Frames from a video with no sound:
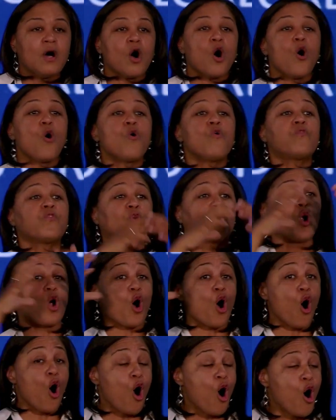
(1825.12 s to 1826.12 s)
Over
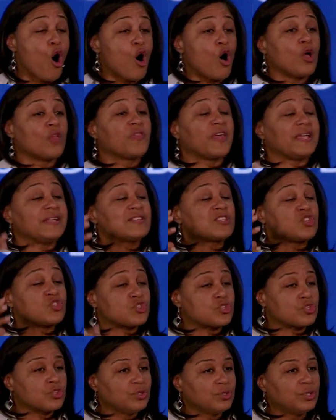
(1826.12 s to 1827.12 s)
all, they
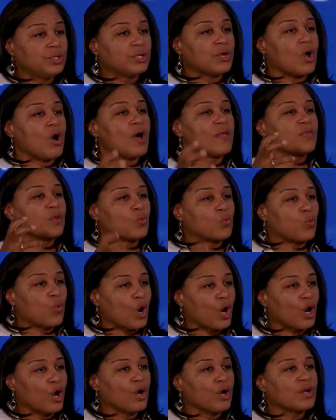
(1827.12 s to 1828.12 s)
stood on the
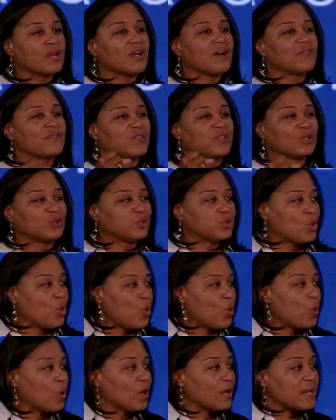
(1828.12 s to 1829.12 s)
word of the
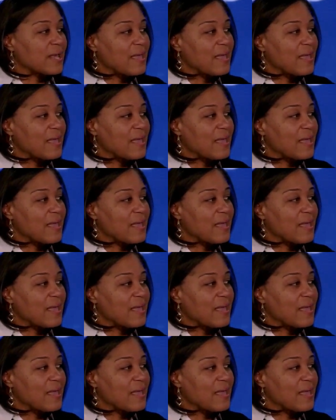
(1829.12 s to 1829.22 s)
Lord,